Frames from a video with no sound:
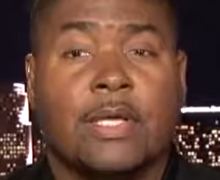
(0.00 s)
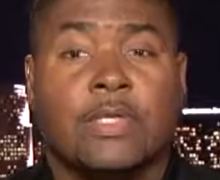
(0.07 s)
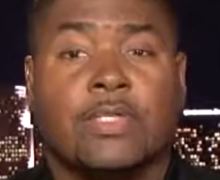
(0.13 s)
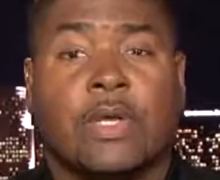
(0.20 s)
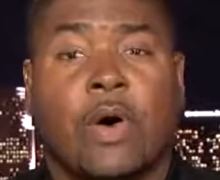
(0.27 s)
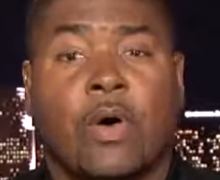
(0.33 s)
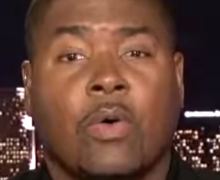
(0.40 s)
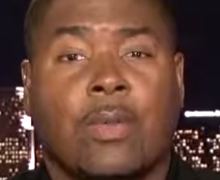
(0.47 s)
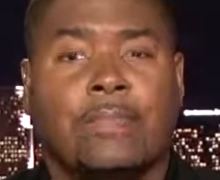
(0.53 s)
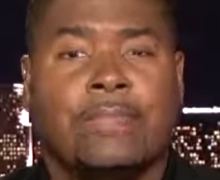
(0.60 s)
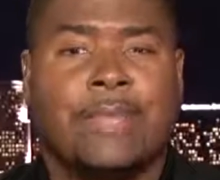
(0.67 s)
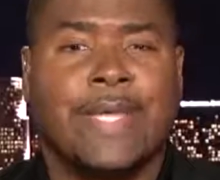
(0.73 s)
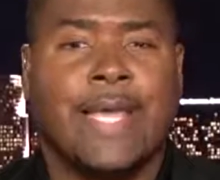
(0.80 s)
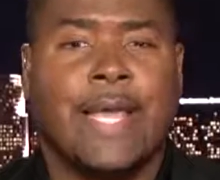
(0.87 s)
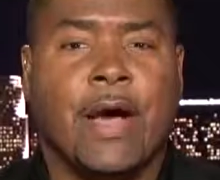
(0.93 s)
So
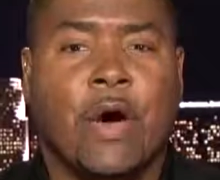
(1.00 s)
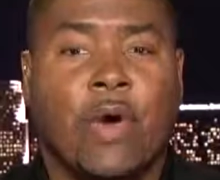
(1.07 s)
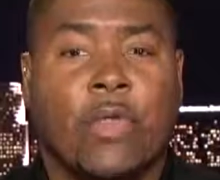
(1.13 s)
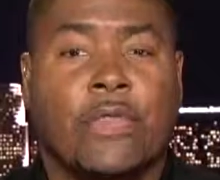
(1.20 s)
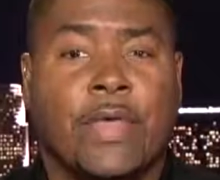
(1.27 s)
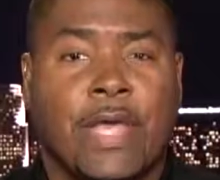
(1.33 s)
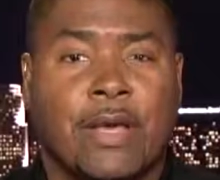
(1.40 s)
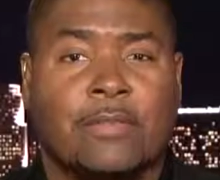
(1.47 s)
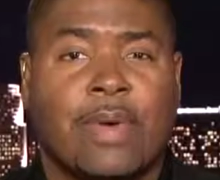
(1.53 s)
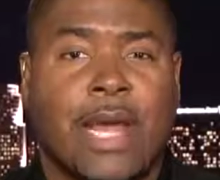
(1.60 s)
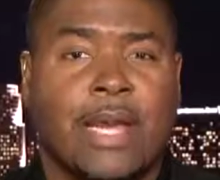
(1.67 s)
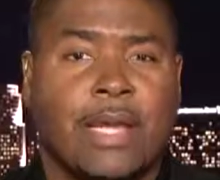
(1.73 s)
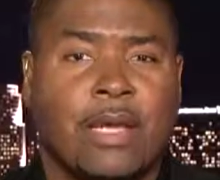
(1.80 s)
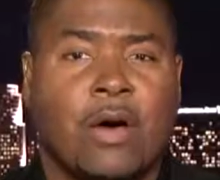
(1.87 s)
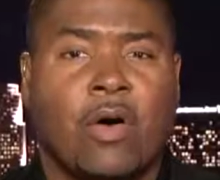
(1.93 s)
the whole thing of
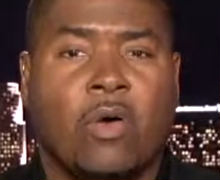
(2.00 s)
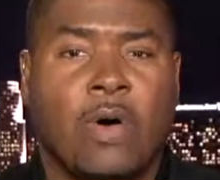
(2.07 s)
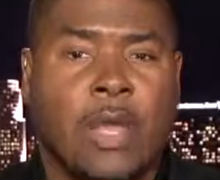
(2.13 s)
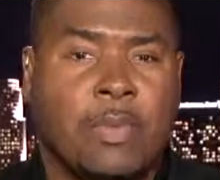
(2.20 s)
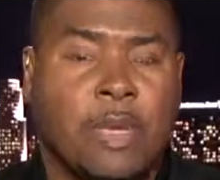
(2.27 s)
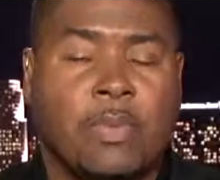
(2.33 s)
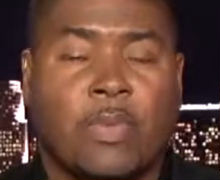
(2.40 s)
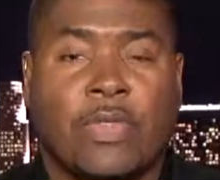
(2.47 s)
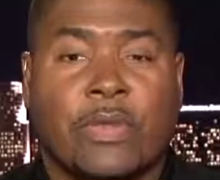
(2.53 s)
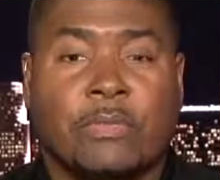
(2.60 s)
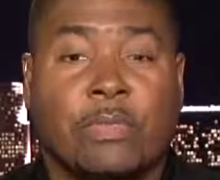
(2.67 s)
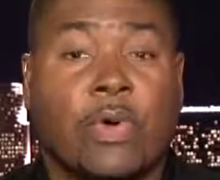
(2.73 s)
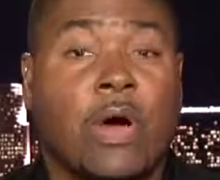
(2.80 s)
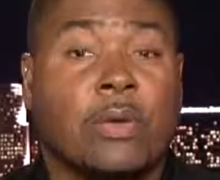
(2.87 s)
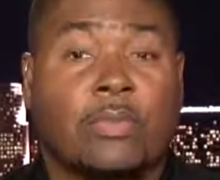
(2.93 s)
painting all white people with a
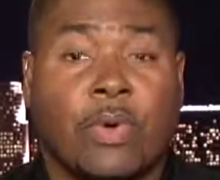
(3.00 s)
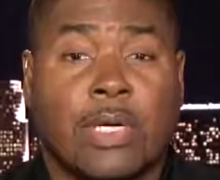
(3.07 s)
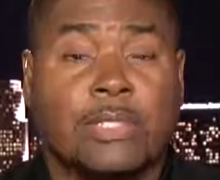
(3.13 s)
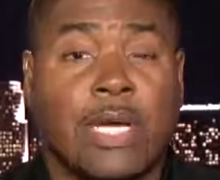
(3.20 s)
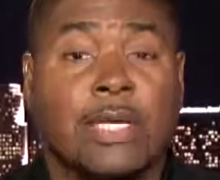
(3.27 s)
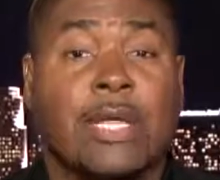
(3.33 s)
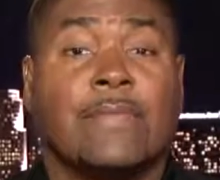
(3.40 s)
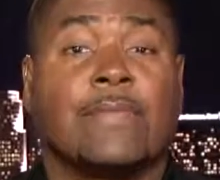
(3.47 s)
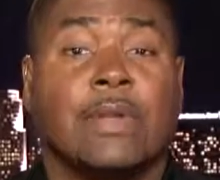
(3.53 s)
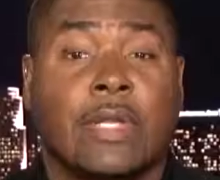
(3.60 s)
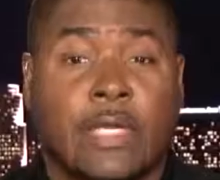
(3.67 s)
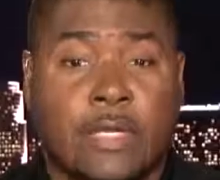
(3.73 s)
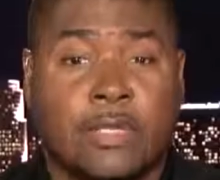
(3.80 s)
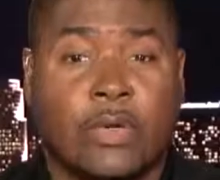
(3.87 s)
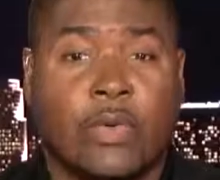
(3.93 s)
broad brush, I
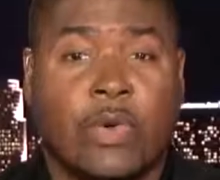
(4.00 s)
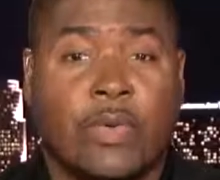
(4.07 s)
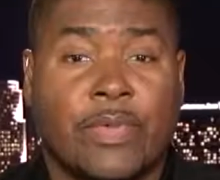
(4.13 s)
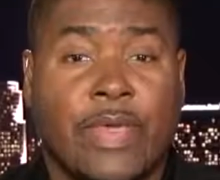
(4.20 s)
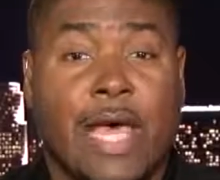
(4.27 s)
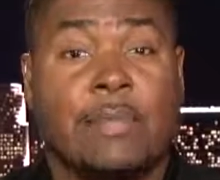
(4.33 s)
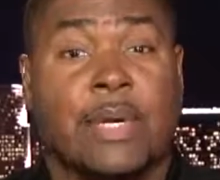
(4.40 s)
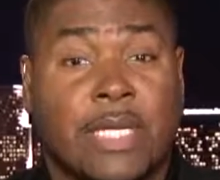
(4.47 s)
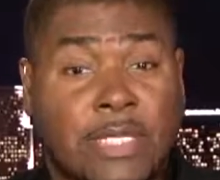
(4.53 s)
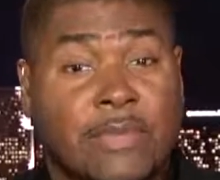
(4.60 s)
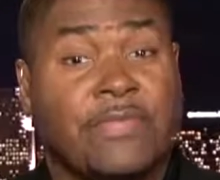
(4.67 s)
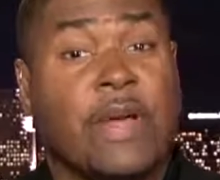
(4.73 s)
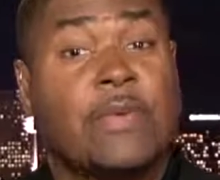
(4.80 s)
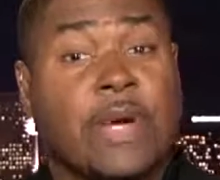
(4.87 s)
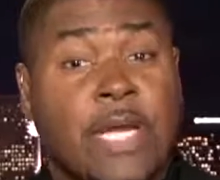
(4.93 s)
definitely disagree with that. But it's a
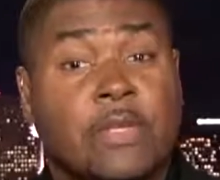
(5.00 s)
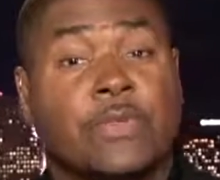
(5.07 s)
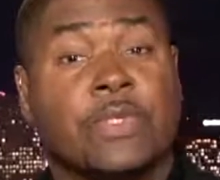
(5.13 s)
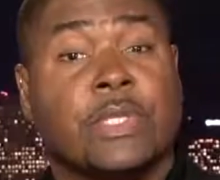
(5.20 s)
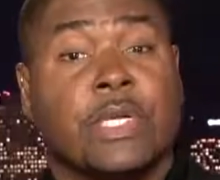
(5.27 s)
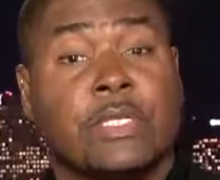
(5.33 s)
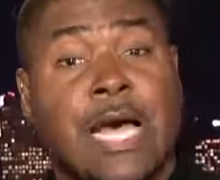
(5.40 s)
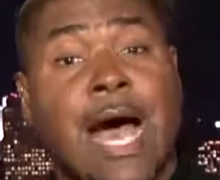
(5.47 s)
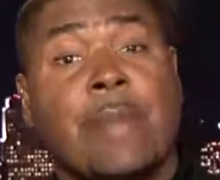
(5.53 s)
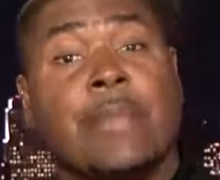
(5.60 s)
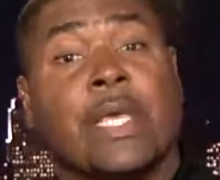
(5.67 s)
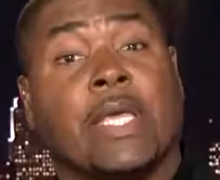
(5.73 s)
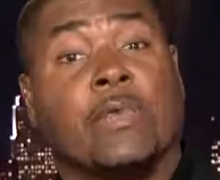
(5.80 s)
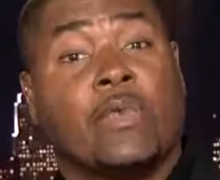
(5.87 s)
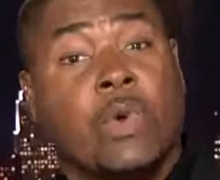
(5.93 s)
very interesting
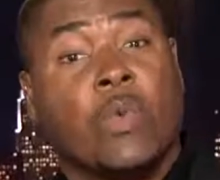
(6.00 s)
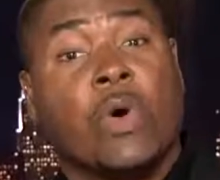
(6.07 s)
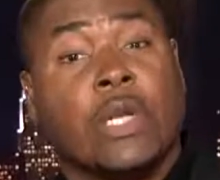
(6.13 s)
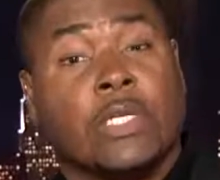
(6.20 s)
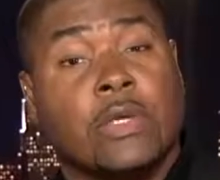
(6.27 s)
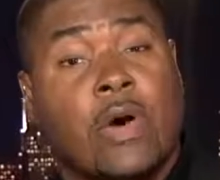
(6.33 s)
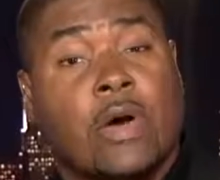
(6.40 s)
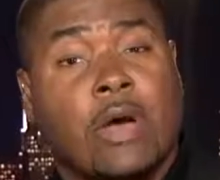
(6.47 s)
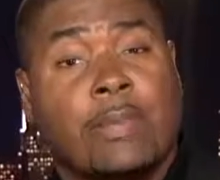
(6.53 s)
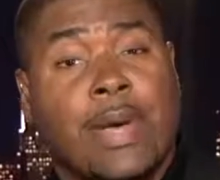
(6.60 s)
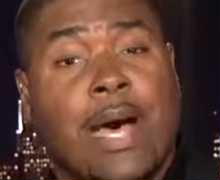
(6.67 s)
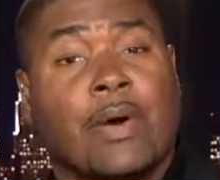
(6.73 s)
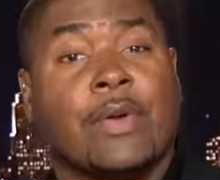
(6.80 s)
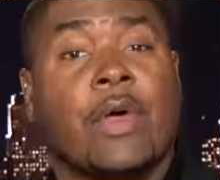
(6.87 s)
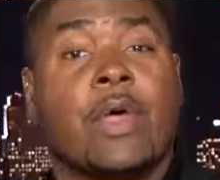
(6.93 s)
topic if we want to talk
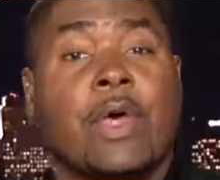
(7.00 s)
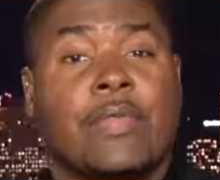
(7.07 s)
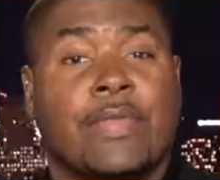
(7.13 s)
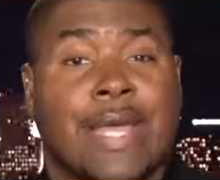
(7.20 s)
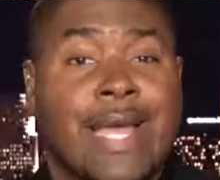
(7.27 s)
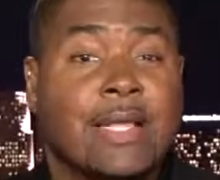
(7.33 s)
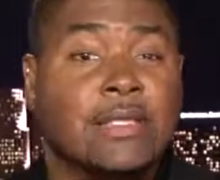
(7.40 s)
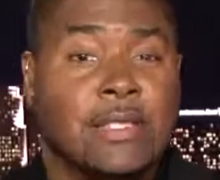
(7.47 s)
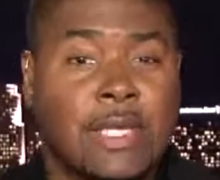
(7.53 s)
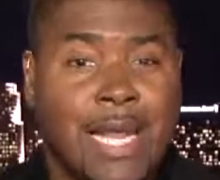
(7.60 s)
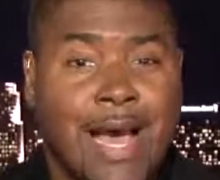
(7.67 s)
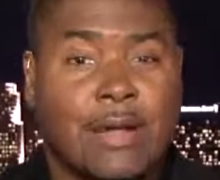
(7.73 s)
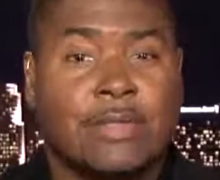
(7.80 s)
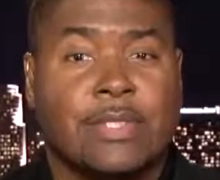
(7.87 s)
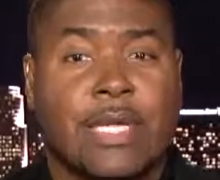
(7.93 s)
about the ins and
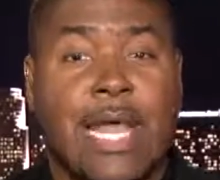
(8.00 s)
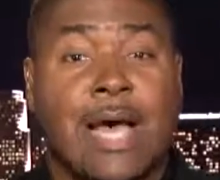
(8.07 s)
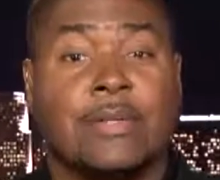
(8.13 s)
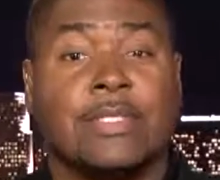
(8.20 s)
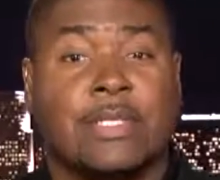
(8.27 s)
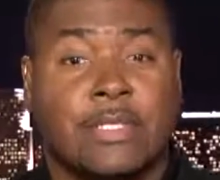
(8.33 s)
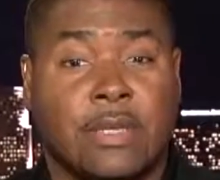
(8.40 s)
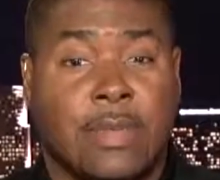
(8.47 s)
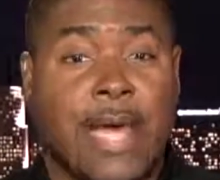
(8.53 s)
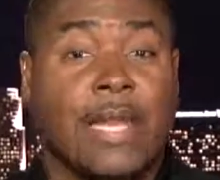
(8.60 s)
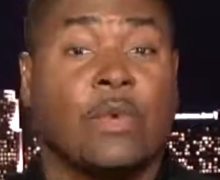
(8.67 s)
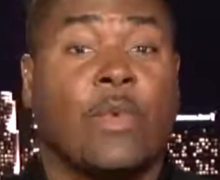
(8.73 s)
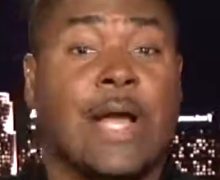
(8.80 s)
outs and how systematic